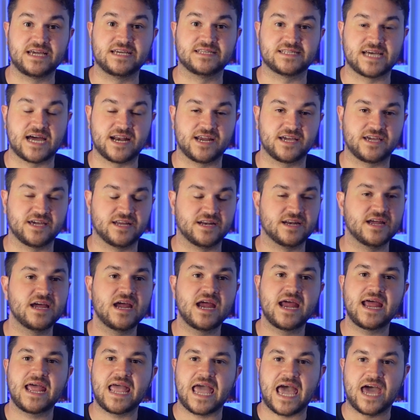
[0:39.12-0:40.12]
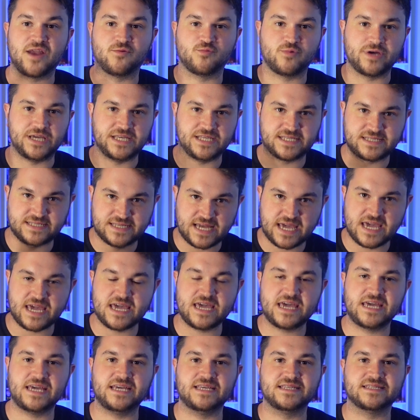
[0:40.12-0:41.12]
is Anakin, and we
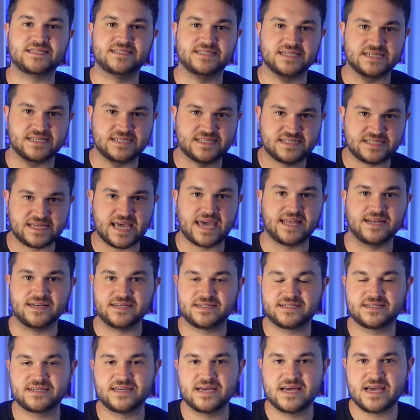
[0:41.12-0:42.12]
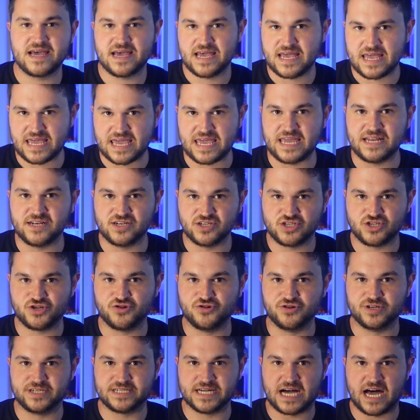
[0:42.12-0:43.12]
see his descent
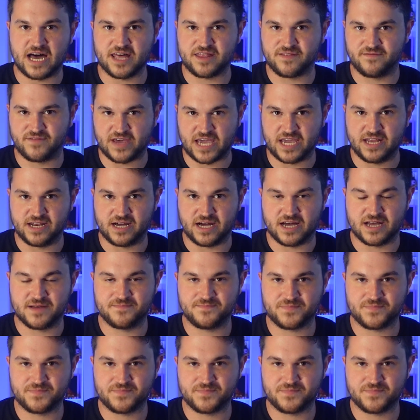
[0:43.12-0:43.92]
into Darth Vader,